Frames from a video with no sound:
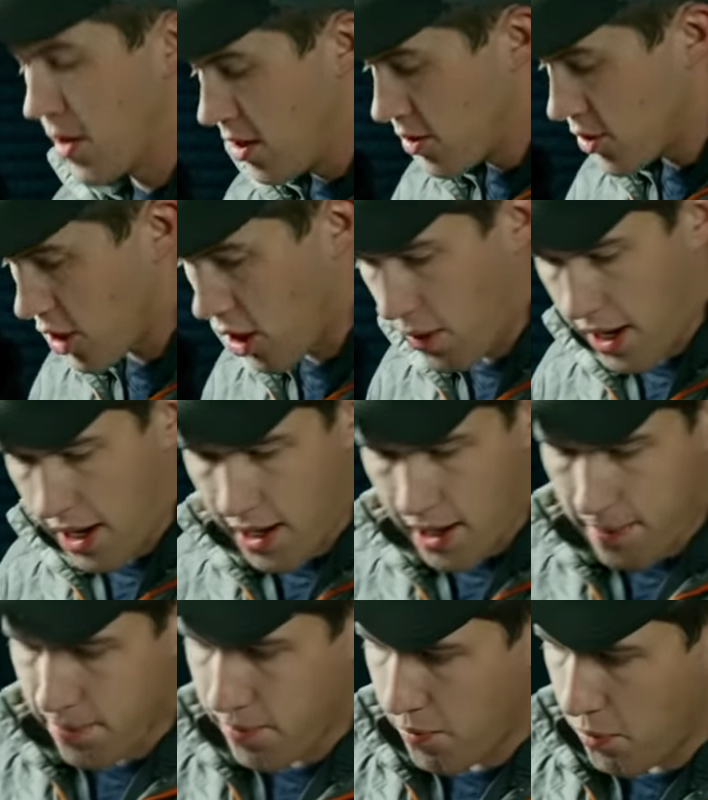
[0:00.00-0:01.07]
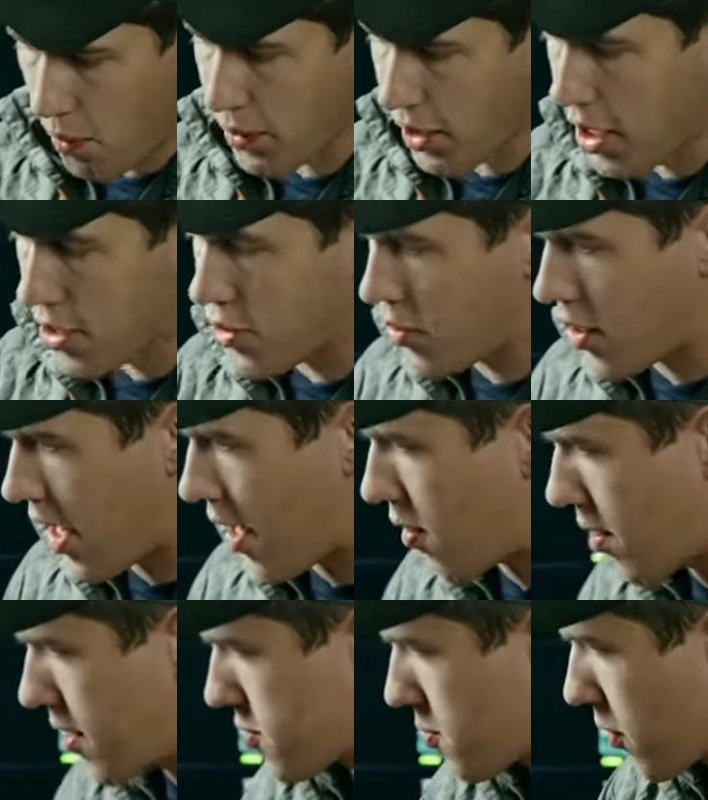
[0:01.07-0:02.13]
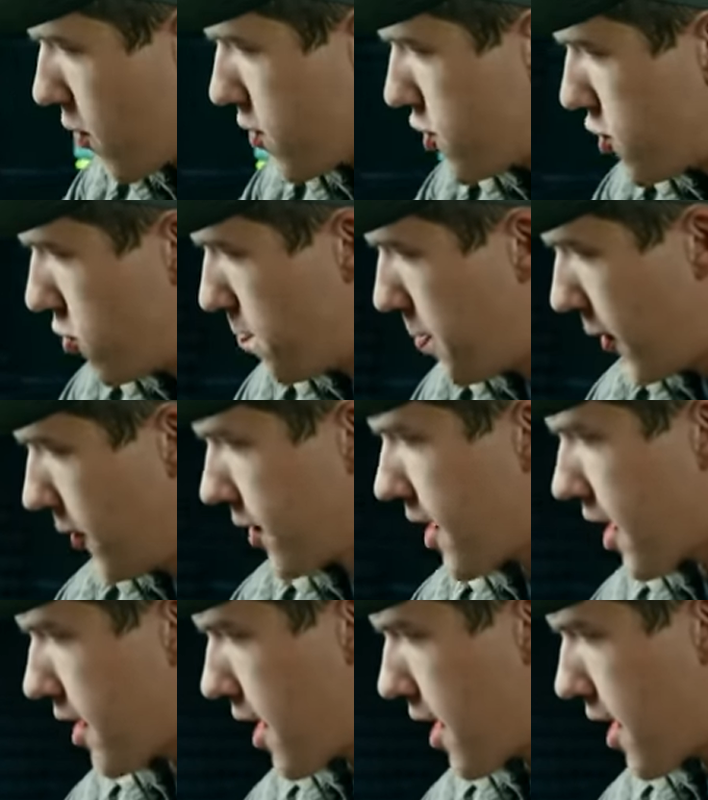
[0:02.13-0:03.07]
So um, what we're going to do now is we're going to build the gun